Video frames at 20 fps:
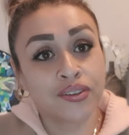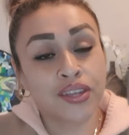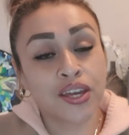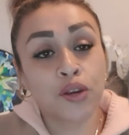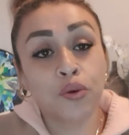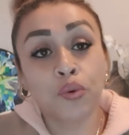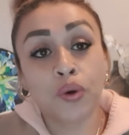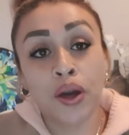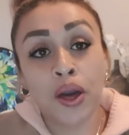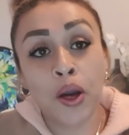
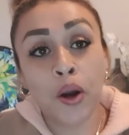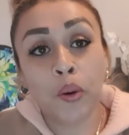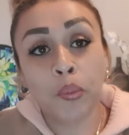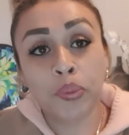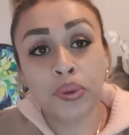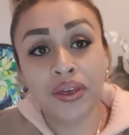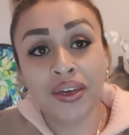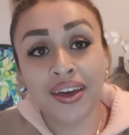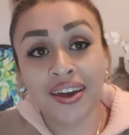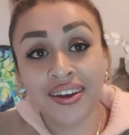that it will
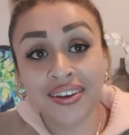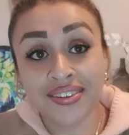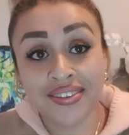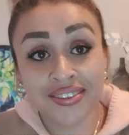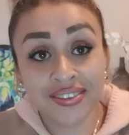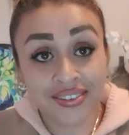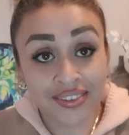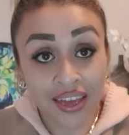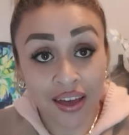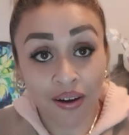help you
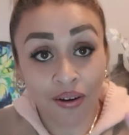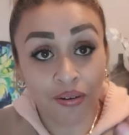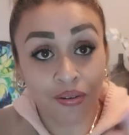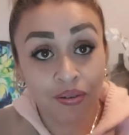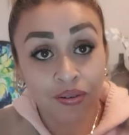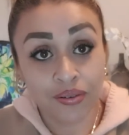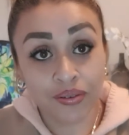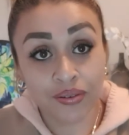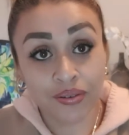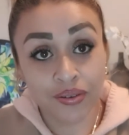
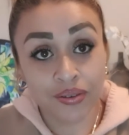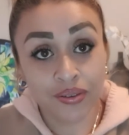excel?